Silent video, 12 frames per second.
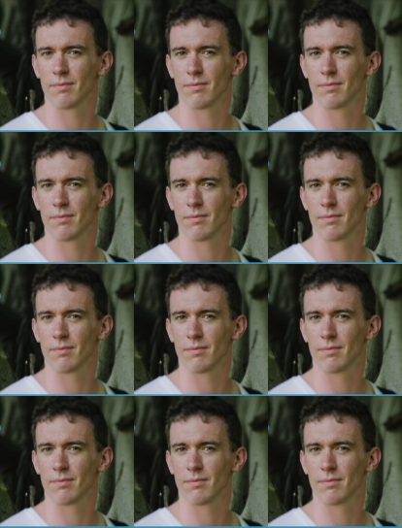
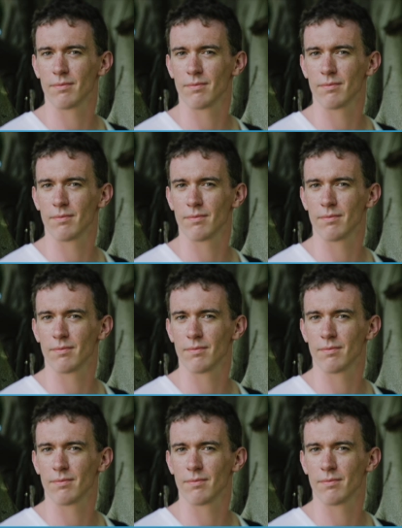
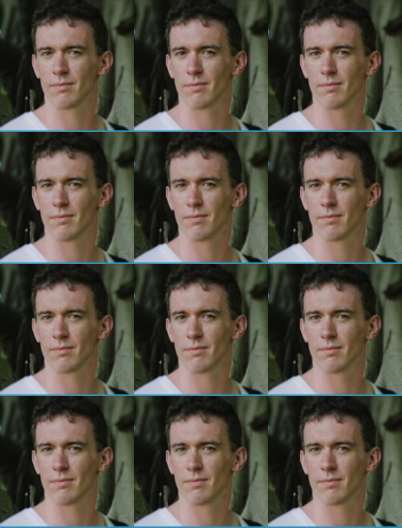
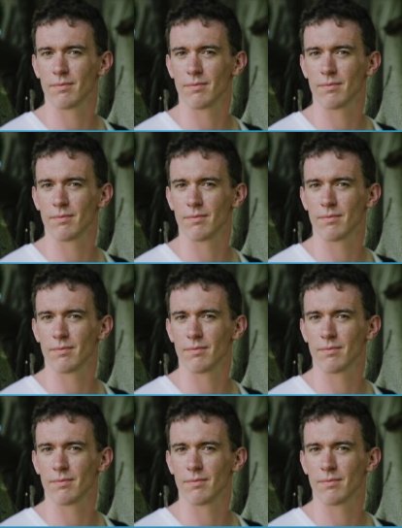
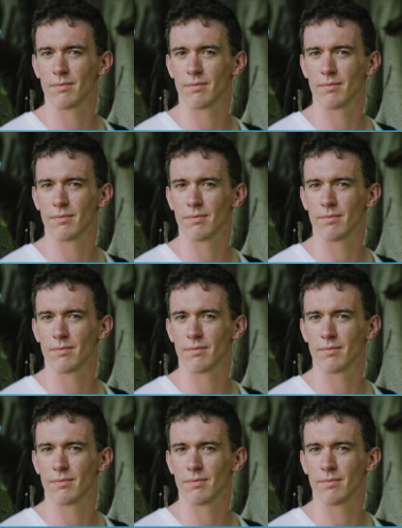
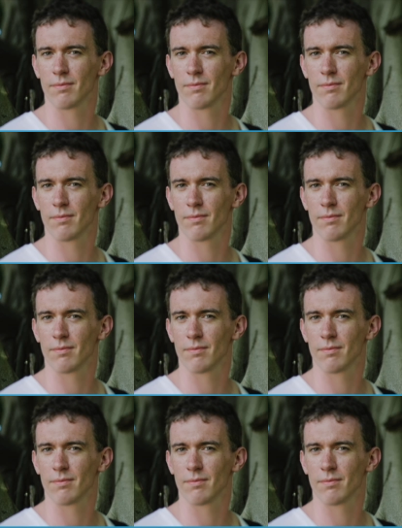
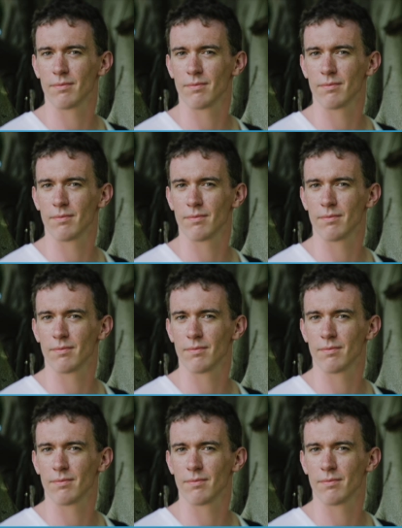The face doesn't move, so there is nothing to read.